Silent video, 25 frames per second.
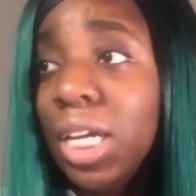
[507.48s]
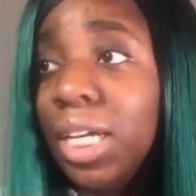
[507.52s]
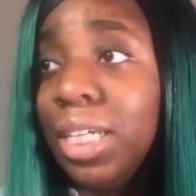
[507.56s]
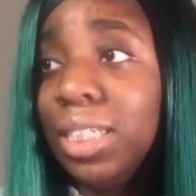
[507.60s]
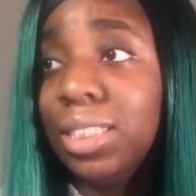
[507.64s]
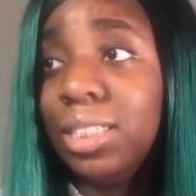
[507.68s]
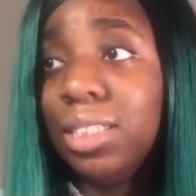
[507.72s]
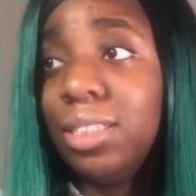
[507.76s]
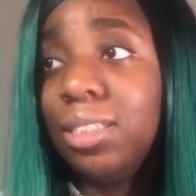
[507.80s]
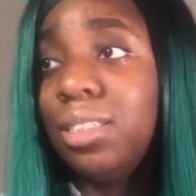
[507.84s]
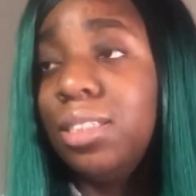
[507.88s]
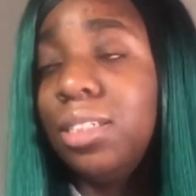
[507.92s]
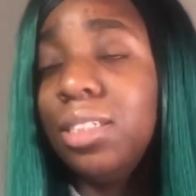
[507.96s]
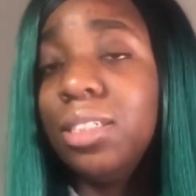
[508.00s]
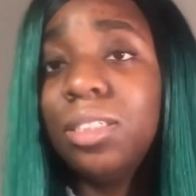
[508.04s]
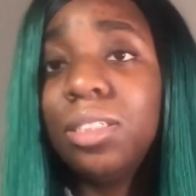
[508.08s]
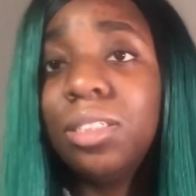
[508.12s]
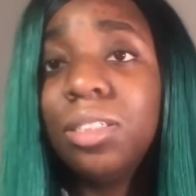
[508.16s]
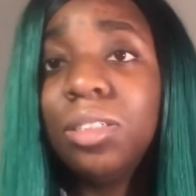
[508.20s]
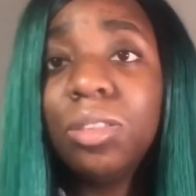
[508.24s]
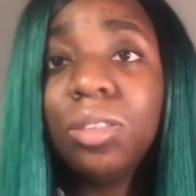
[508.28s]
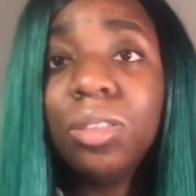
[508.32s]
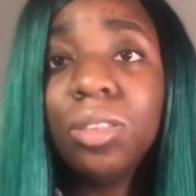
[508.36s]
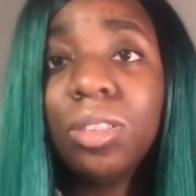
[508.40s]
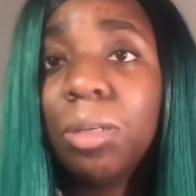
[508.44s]
to 6
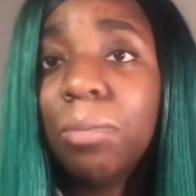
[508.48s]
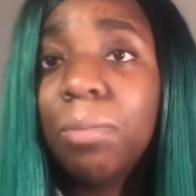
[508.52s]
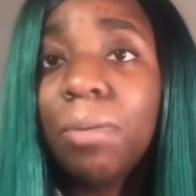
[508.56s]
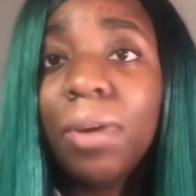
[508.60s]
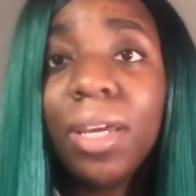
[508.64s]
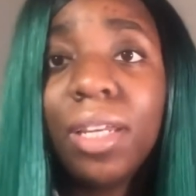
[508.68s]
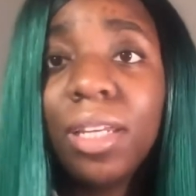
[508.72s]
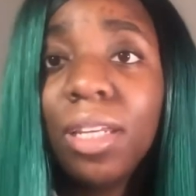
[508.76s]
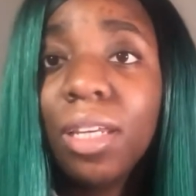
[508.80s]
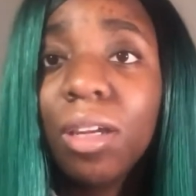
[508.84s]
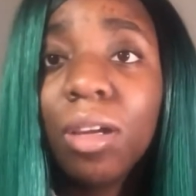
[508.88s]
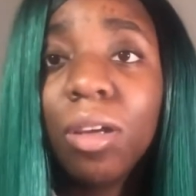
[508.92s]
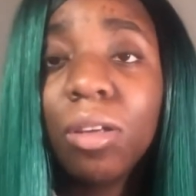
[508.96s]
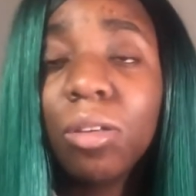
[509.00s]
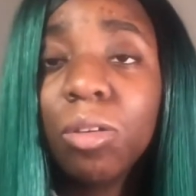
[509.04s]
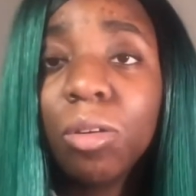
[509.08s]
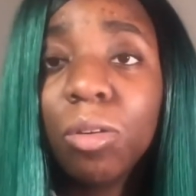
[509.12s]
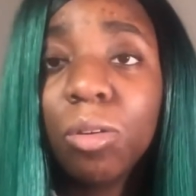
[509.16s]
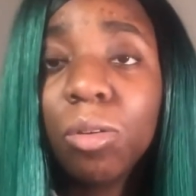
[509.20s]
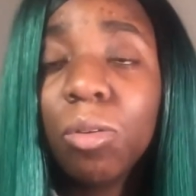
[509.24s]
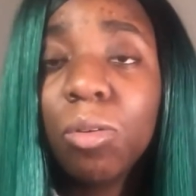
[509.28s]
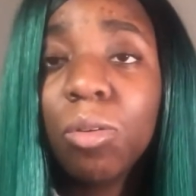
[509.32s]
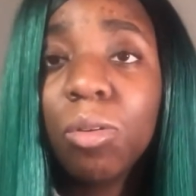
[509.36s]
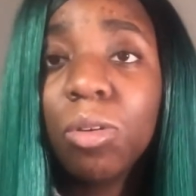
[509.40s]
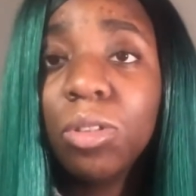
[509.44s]
years, depending on your
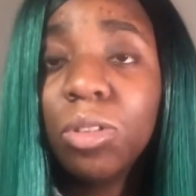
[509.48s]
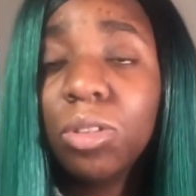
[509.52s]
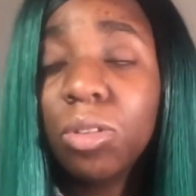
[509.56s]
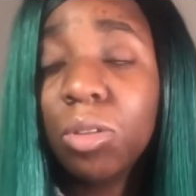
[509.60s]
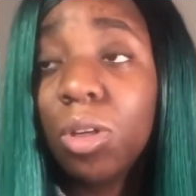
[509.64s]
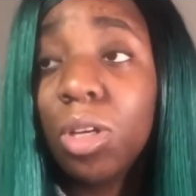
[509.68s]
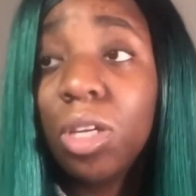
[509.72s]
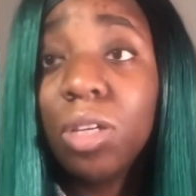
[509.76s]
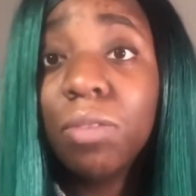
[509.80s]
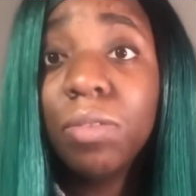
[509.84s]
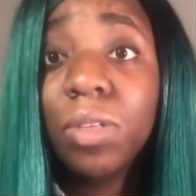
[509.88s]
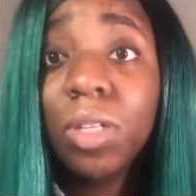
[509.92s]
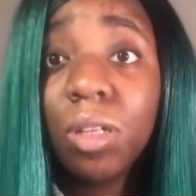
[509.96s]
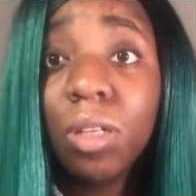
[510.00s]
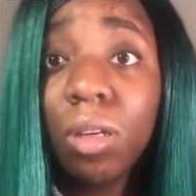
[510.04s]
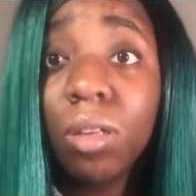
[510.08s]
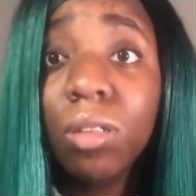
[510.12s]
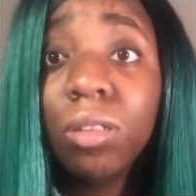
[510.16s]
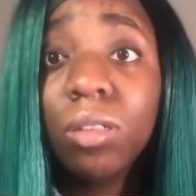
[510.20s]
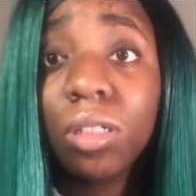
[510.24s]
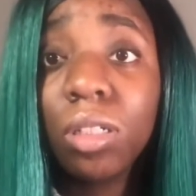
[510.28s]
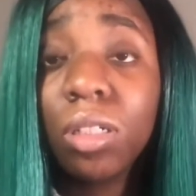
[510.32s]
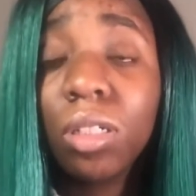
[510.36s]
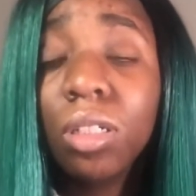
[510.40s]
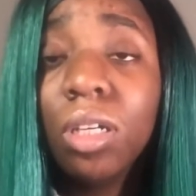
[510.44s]
course, or even
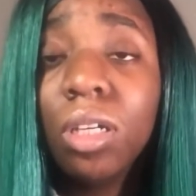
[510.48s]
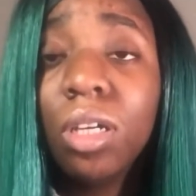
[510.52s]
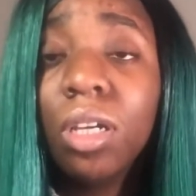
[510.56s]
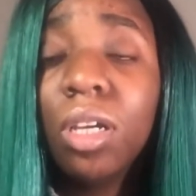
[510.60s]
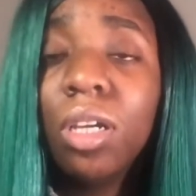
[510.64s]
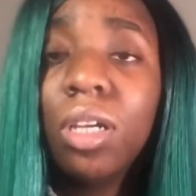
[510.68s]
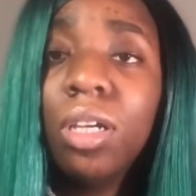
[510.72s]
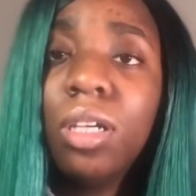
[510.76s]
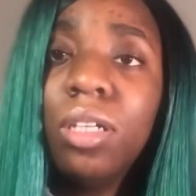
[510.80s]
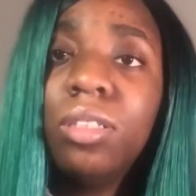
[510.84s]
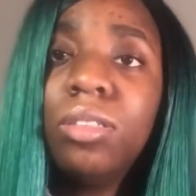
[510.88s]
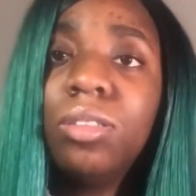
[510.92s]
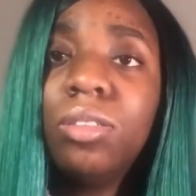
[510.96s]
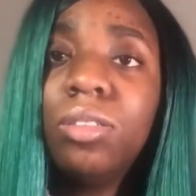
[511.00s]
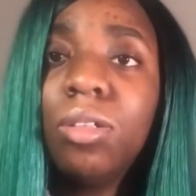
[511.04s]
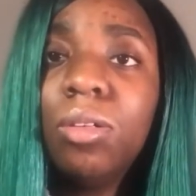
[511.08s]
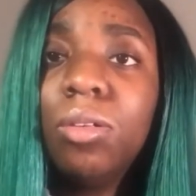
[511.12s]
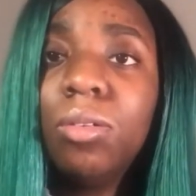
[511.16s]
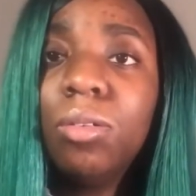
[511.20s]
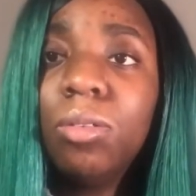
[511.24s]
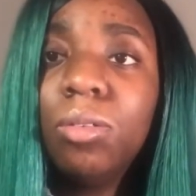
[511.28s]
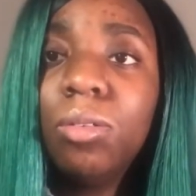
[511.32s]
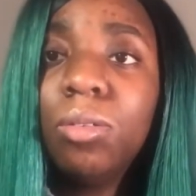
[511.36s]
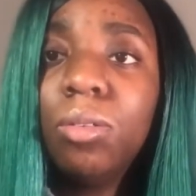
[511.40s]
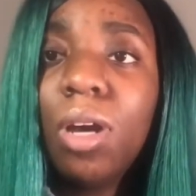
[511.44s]
longer.
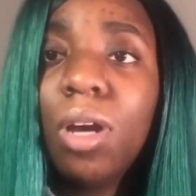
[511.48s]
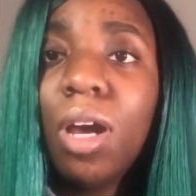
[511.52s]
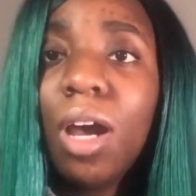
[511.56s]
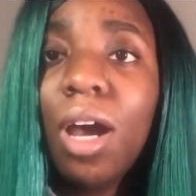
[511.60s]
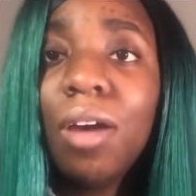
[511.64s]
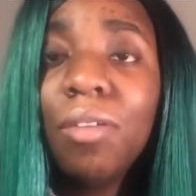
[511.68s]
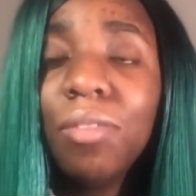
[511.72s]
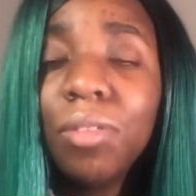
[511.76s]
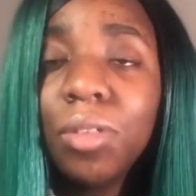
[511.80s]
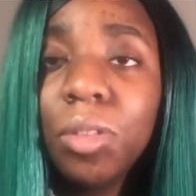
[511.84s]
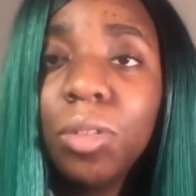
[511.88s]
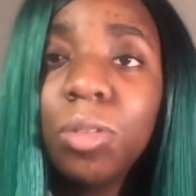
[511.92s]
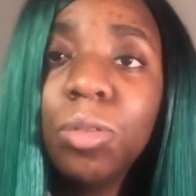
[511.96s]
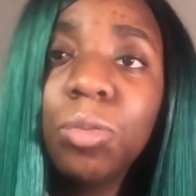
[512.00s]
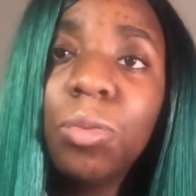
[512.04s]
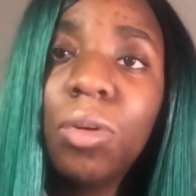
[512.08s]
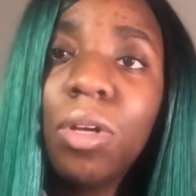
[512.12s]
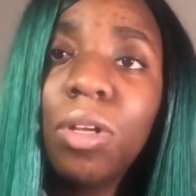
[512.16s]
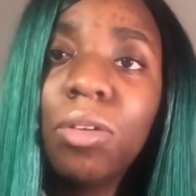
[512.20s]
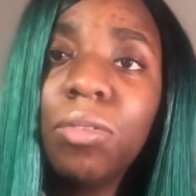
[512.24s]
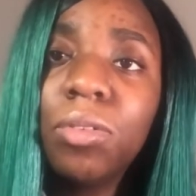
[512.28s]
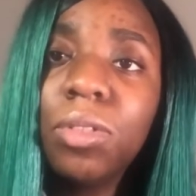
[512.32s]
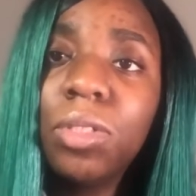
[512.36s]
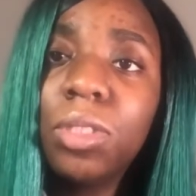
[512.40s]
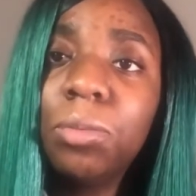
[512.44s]
So having those
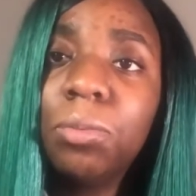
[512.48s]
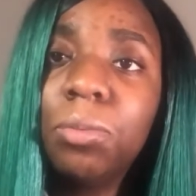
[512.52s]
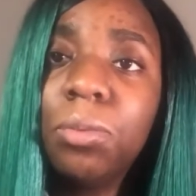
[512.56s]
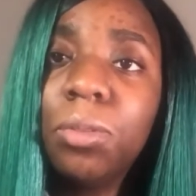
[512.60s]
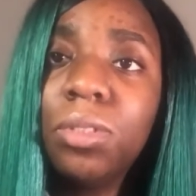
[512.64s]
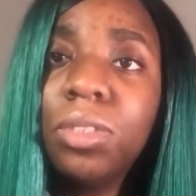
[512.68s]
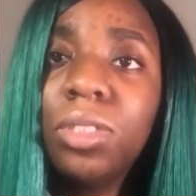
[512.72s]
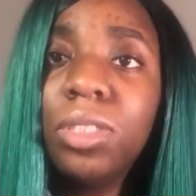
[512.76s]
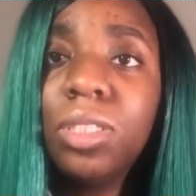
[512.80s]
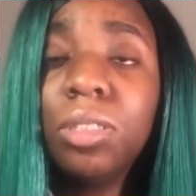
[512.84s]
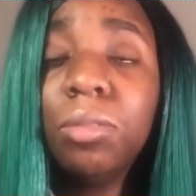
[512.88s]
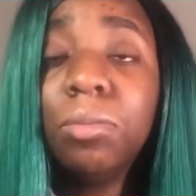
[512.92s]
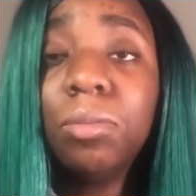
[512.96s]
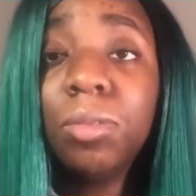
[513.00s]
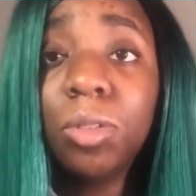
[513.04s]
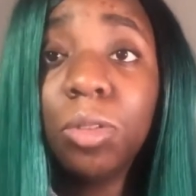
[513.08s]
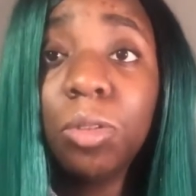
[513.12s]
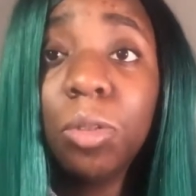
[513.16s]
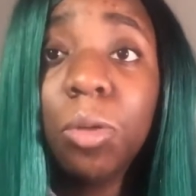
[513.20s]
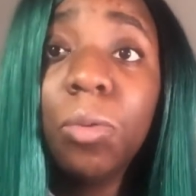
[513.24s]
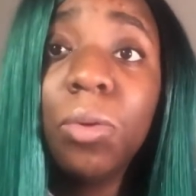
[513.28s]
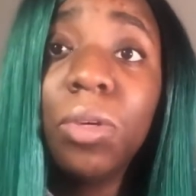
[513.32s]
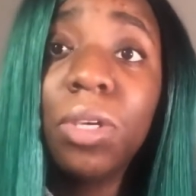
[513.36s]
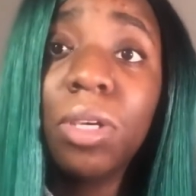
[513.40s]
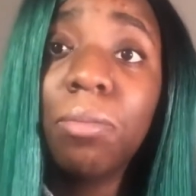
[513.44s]
welfare support systems,
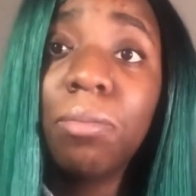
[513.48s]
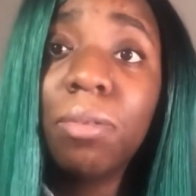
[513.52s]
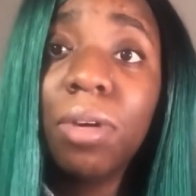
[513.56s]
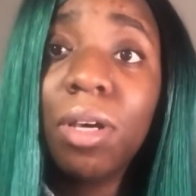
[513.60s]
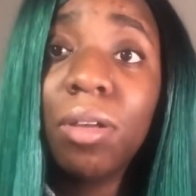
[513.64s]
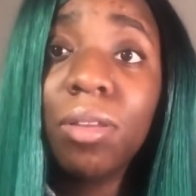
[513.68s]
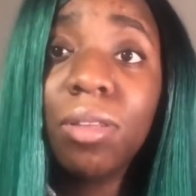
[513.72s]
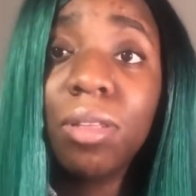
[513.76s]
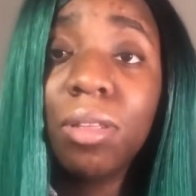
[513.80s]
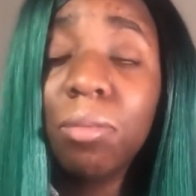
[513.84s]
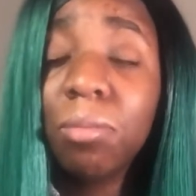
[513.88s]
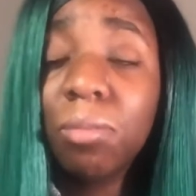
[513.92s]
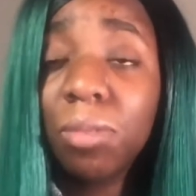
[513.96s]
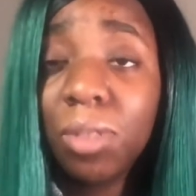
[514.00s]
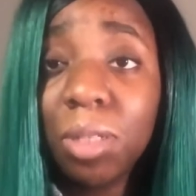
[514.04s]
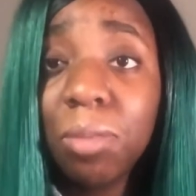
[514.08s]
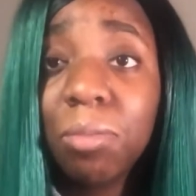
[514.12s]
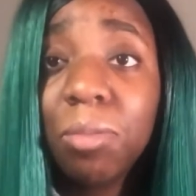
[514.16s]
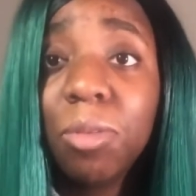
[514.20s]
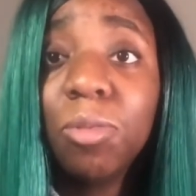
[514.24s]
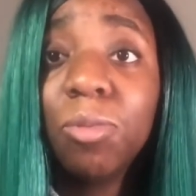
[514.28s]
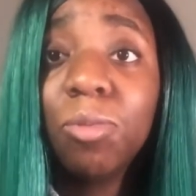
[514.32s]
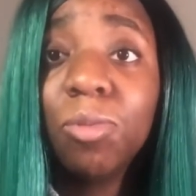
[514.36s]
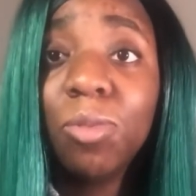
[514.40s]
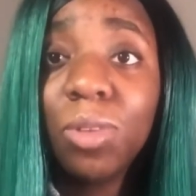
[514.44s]
knowing about them,
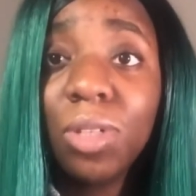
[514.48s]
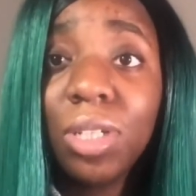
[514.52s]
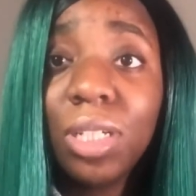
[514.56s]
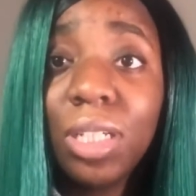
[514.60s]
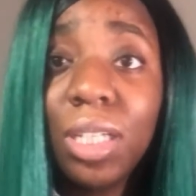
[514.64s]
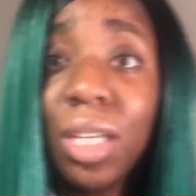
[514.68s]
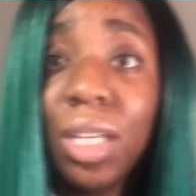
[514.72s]
can be really